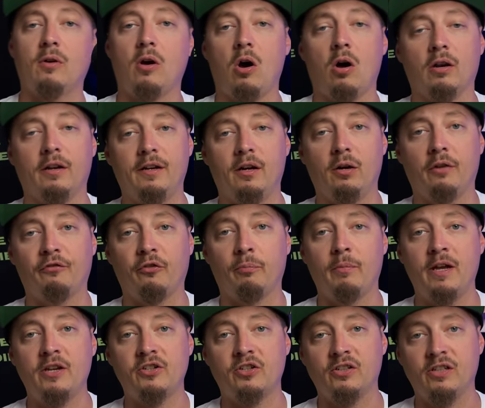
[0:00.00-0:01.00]
All of their
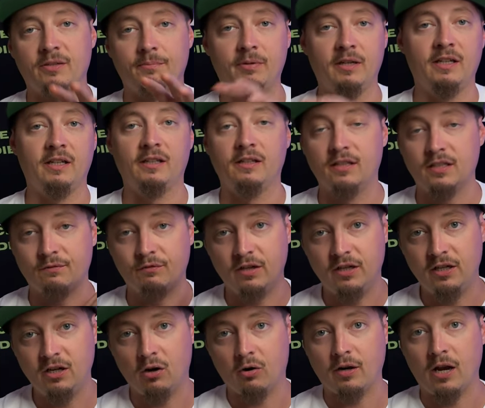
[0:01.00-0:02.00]
information has been in this
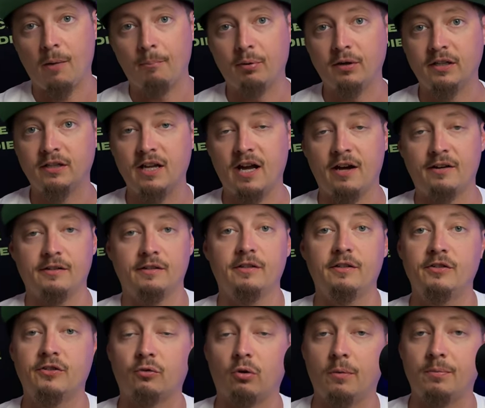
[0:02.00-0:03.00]
video, and I'll put it down in the
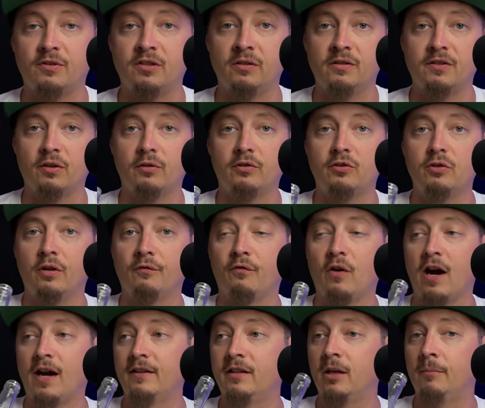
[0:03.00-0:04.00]
description so that you can
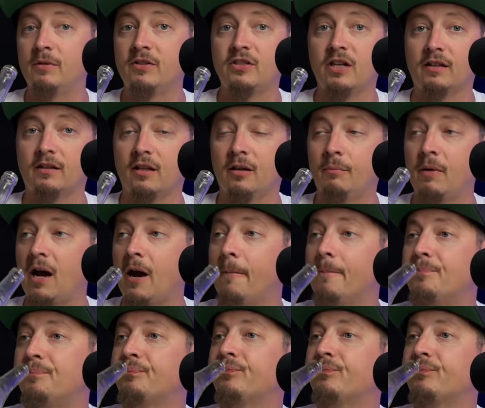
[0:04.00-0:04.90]
find them and check them out.